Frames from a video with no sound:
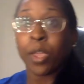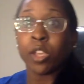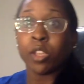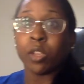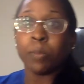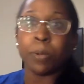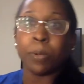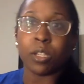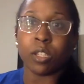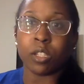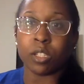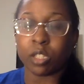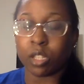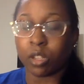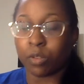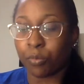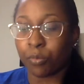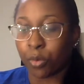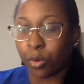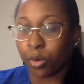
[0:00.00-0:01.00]
you put this
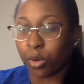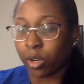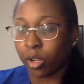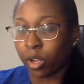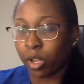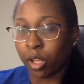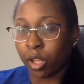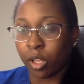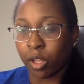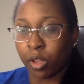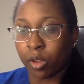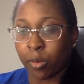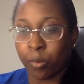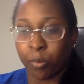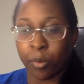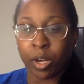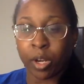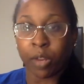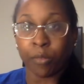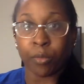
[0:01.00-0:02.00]
in for
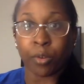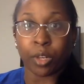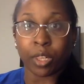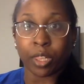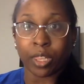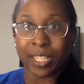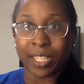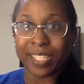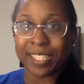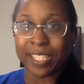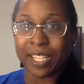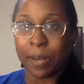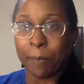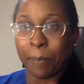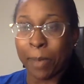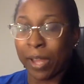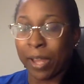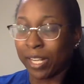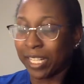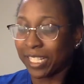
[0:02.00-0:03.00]
whatever listed
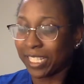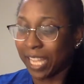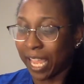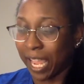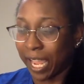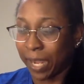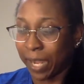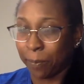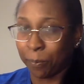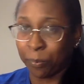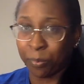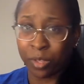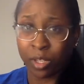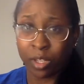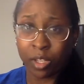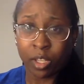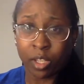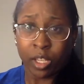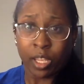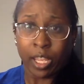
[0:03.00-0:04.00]
amount of time,
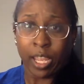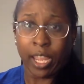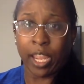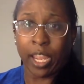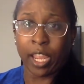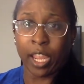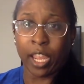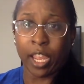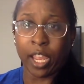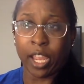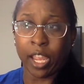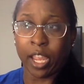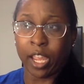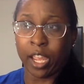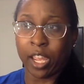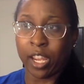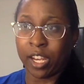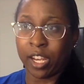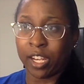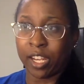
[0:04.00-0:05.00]

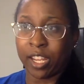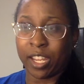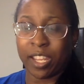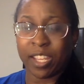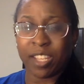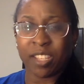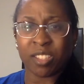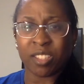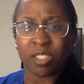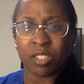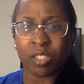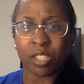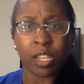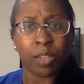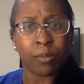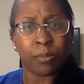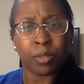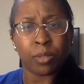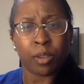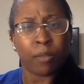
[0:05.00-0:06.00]
and it
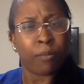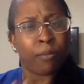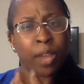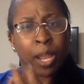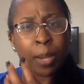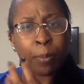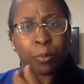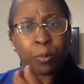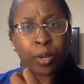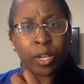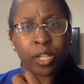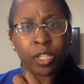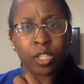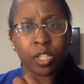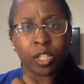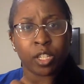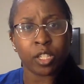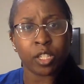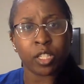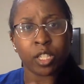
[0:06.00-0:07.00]
gives a
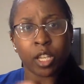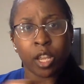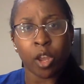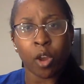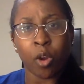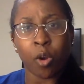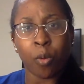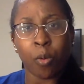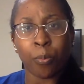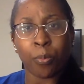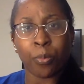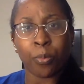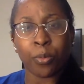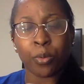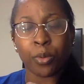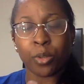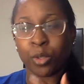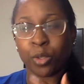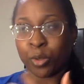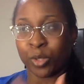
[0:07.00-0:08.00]
vibration to help
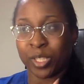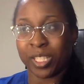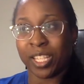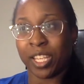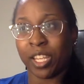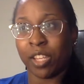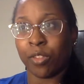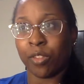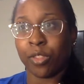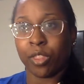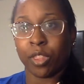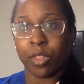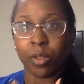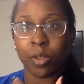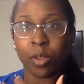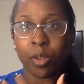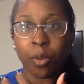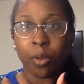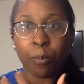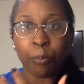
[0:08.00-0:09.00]
your teeth
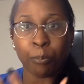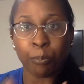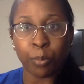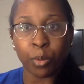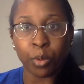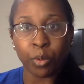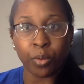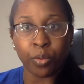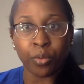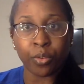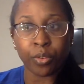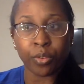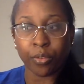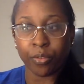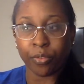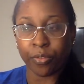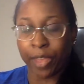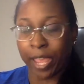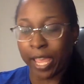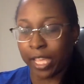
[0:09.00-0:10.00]
move
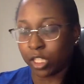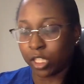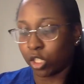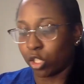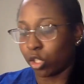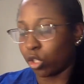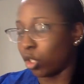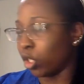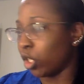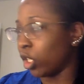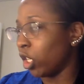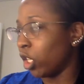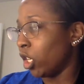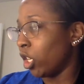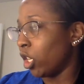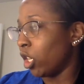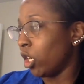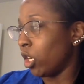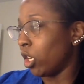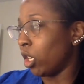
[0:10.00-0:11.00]
faster.
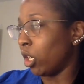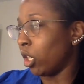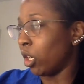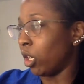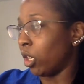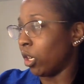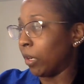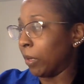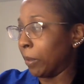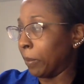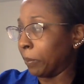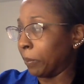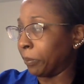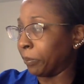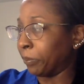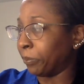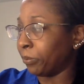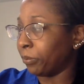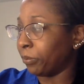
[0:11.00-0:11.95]
And